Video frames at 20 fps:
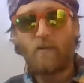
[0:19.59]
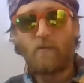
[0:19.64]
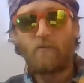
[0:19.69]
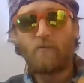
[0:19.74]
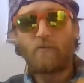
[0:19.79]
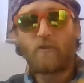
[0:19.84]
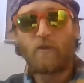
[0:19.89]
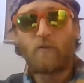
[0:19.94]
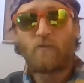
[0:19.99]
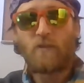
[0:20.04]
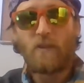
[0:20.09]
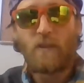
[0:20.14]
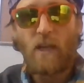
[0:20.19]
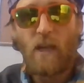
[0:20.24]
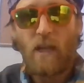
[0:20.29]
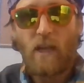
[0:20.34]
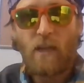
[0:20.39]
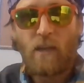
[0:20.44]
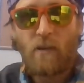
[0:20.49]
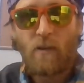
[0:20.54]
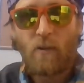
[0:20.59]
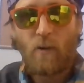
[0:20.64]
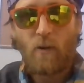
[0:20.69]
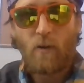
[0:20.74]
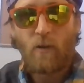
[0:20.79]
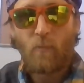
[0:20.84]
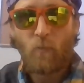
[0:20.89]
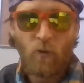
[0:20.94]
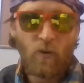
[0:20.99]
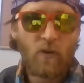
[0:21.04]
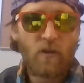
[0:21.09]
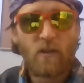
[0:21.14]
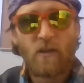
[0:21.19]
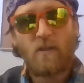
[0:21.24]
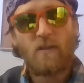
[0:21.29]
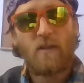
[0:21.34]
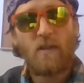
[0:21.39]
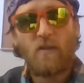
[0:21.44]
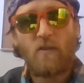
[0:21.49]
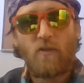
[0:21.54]
So today, we're going to
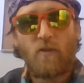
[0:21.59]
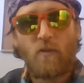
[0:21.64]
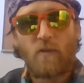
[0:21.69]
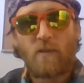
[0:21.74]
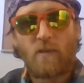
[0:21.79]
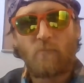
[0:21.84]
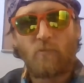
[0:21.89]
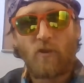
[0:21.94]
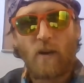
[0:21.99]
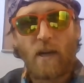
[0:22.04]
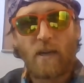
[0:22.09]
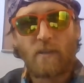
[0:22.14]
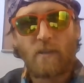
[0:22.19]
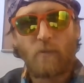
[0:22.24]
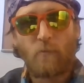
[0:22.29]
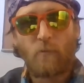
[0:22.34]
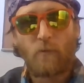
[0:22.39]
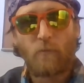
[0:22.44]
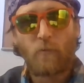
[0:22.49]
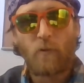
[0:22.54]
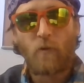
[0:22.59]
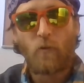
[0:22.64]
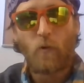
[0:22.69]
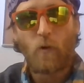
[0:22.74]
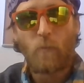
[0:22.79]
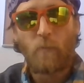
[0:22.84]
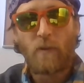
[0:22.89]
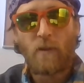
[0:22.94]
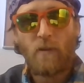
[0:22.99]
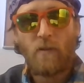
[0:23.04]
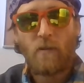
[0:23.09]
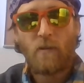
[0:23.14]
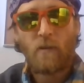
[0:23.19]
continue doing subtracting with regrouping.